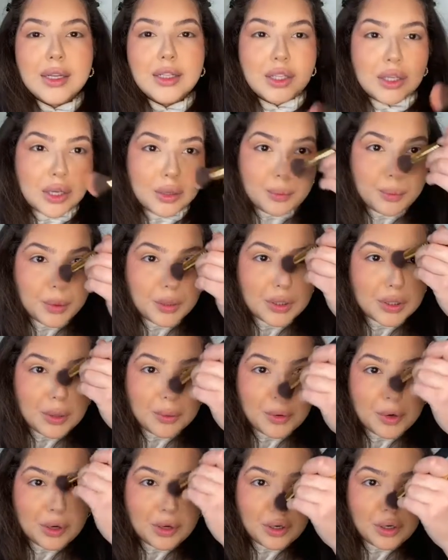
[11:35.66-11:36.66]
you can put some
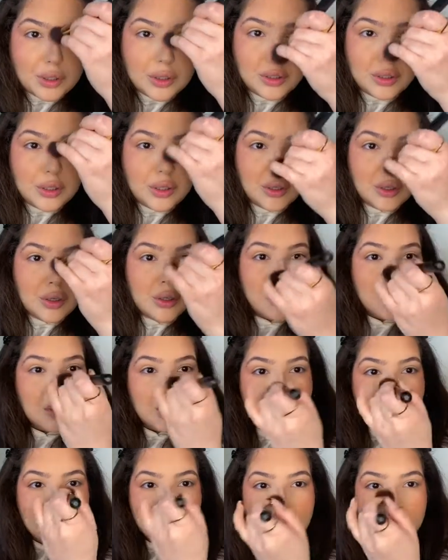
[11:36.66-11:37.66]
on
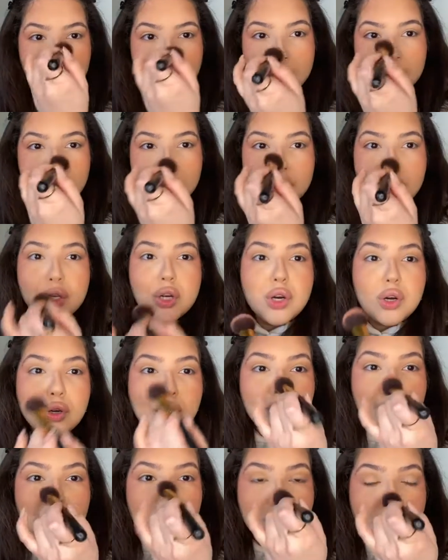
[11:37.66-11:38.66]
your
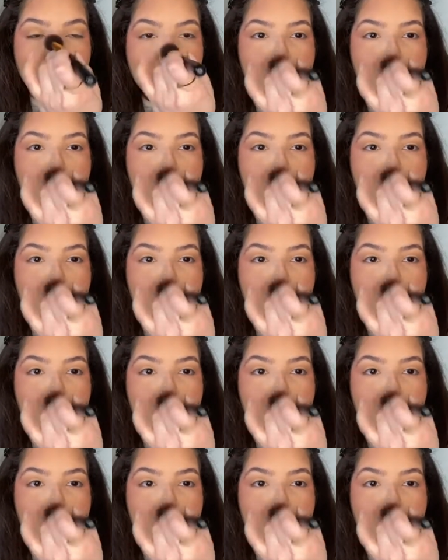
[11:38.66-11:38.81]
nose,